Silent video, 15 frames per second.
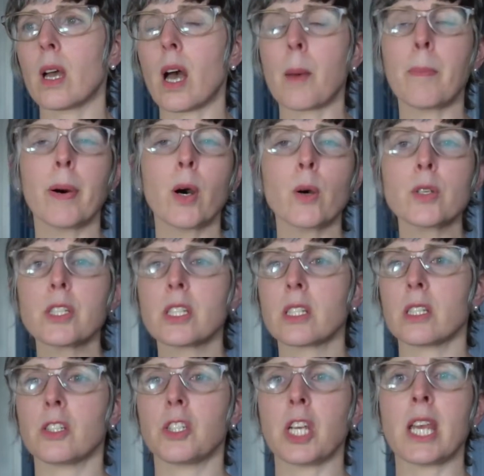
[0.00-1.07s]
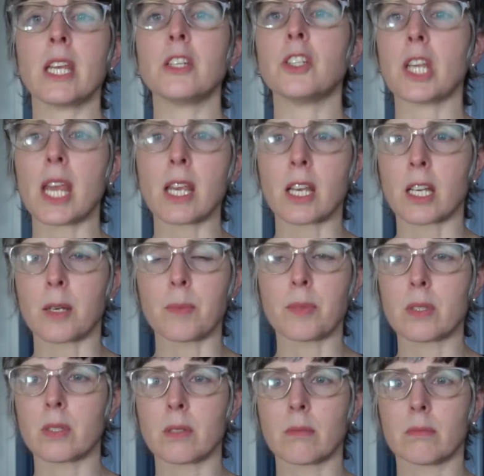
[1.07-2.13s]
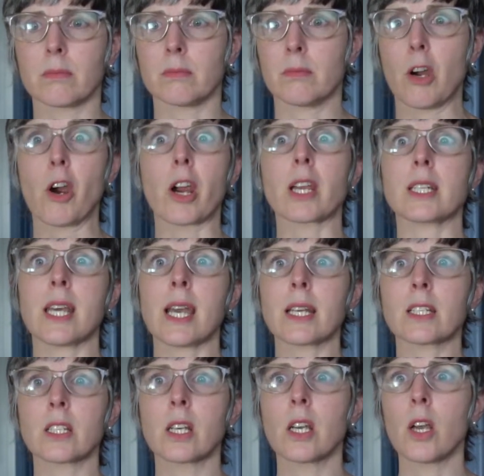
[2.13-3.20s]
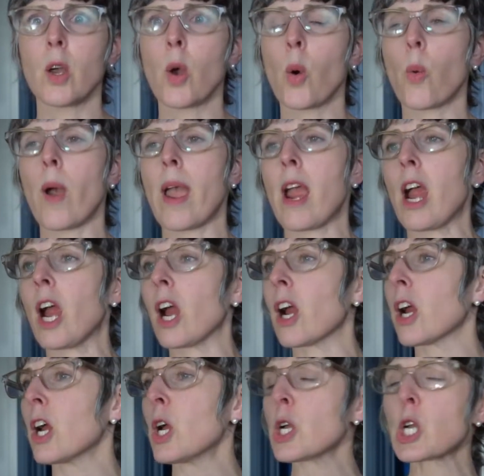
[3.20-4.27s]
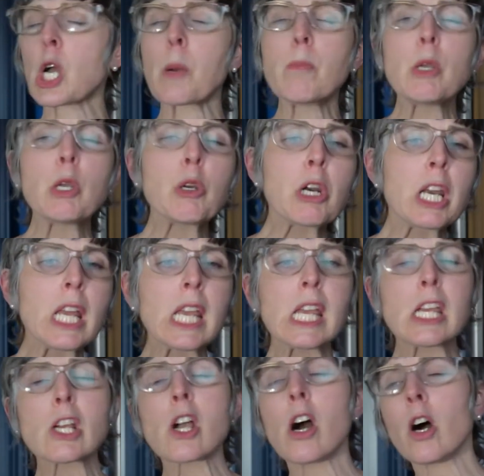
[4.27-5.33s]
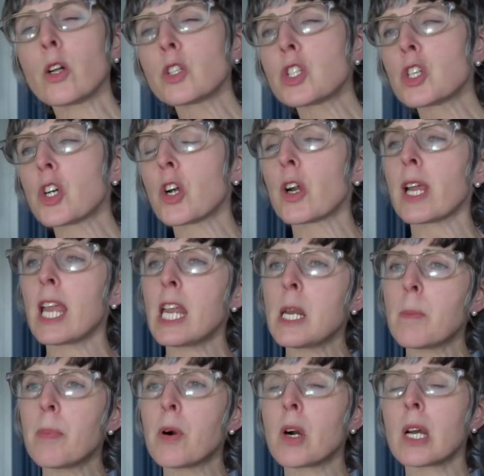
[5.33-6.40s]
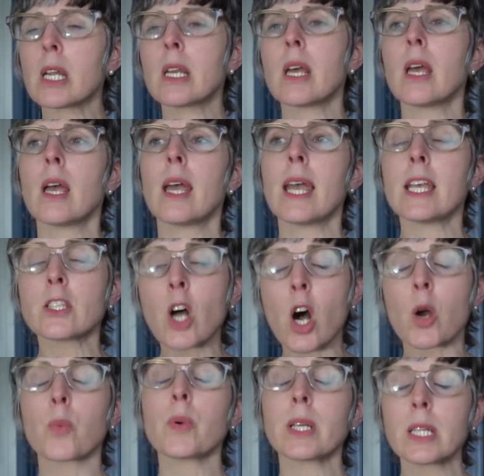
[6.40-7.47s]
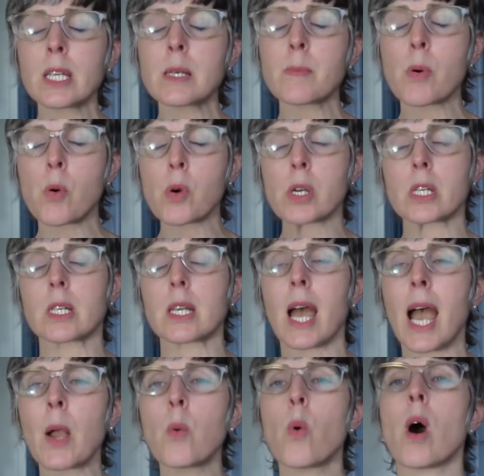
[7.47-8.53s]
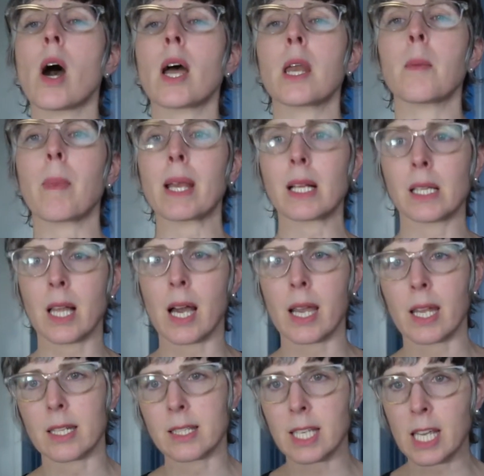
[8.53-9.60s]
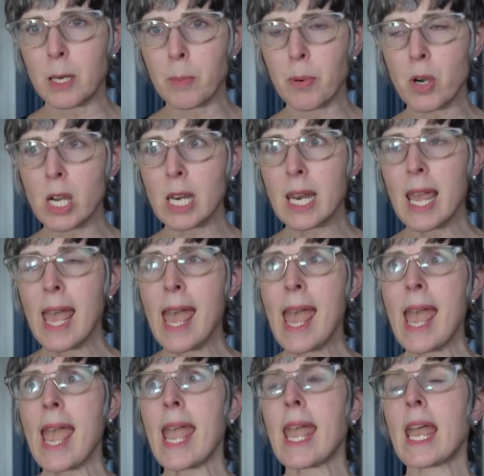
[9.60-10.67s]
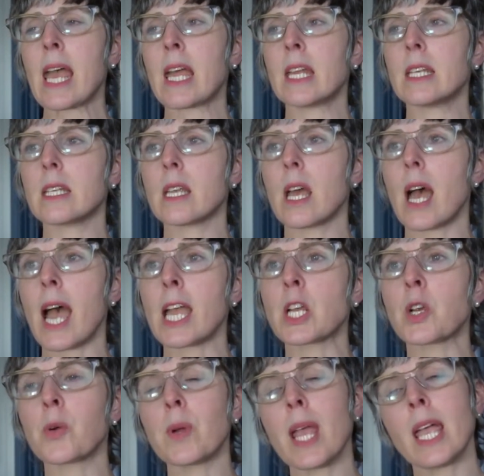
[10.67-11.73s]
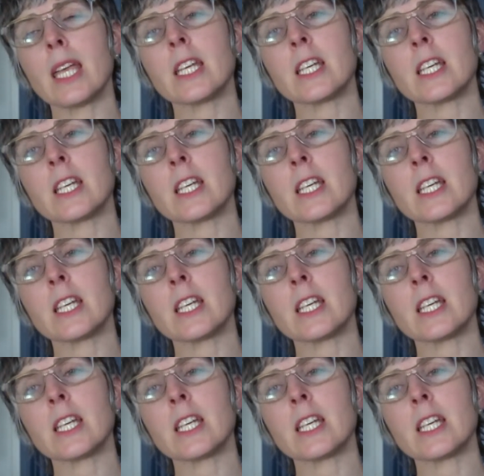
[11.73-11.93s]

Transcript: a post-Jane Jacobs architect where community, culture, input is all really important. I want my clients' input, and I create